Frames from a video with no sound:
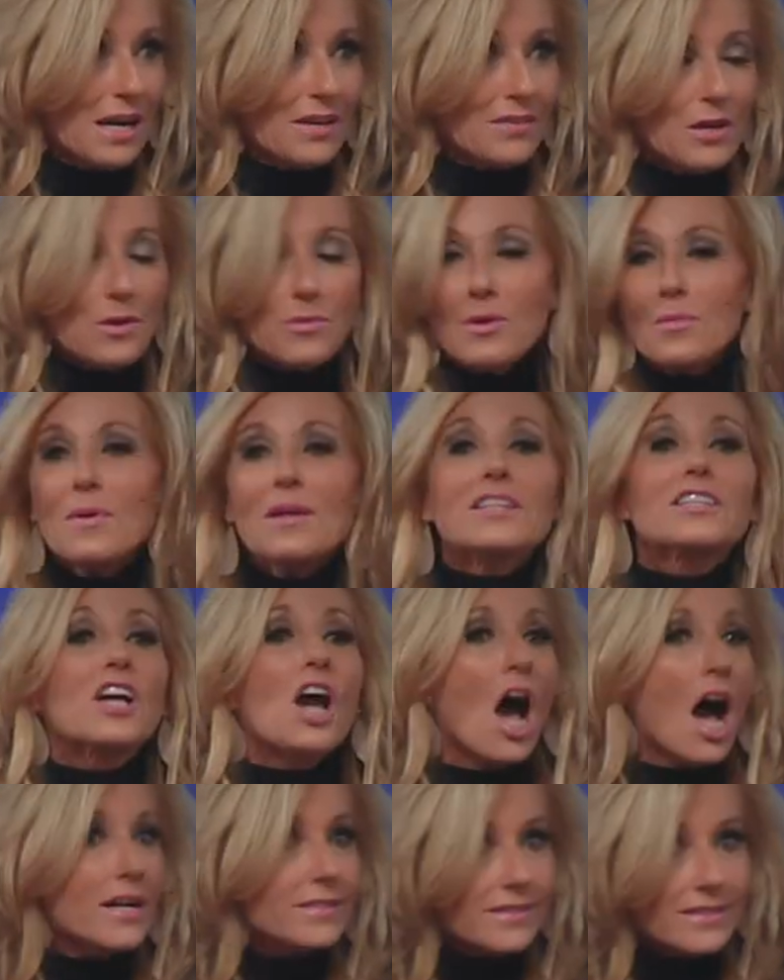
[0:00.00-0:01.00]
There would have been
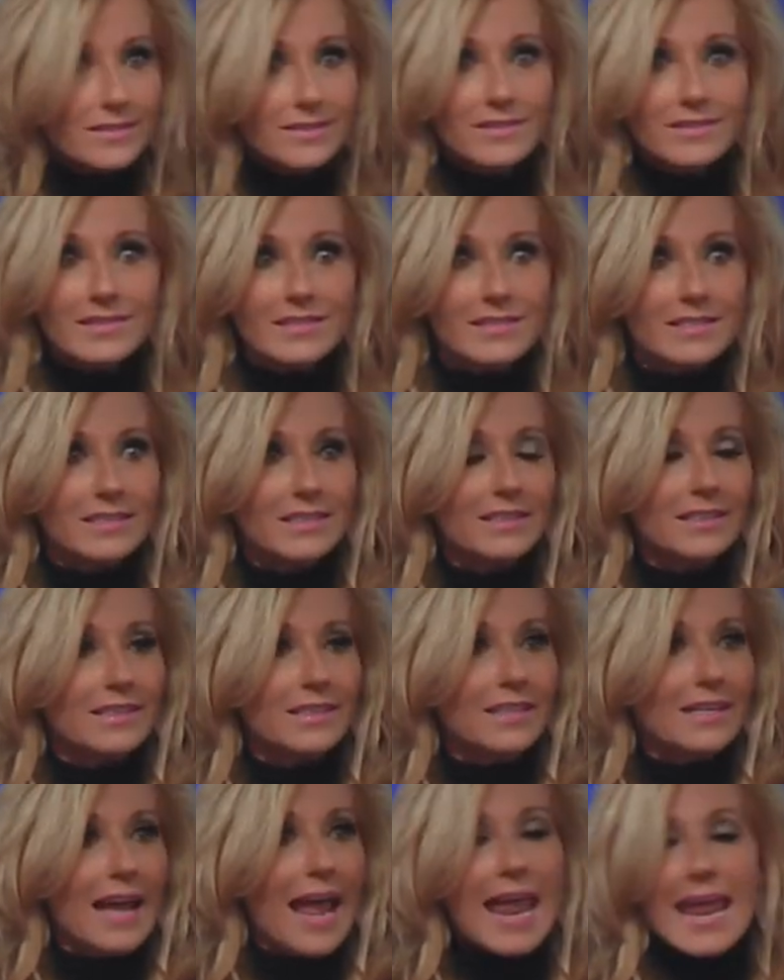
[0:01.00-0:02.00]
cousins,
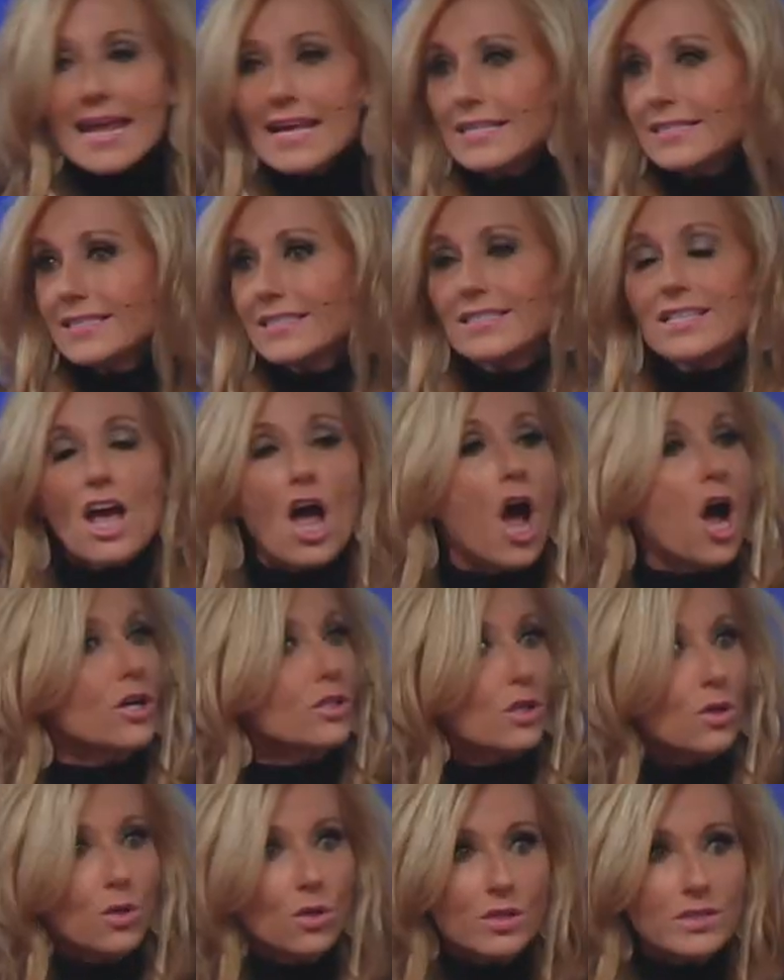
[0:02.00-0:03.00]
aunts,
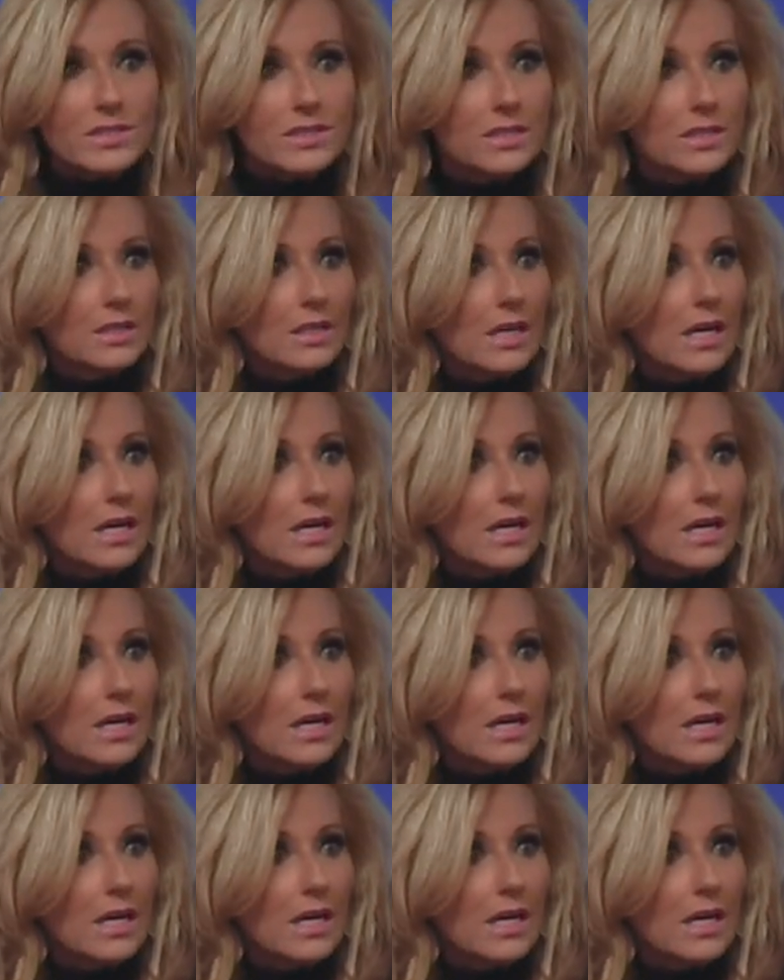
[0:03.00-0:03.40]
uncles,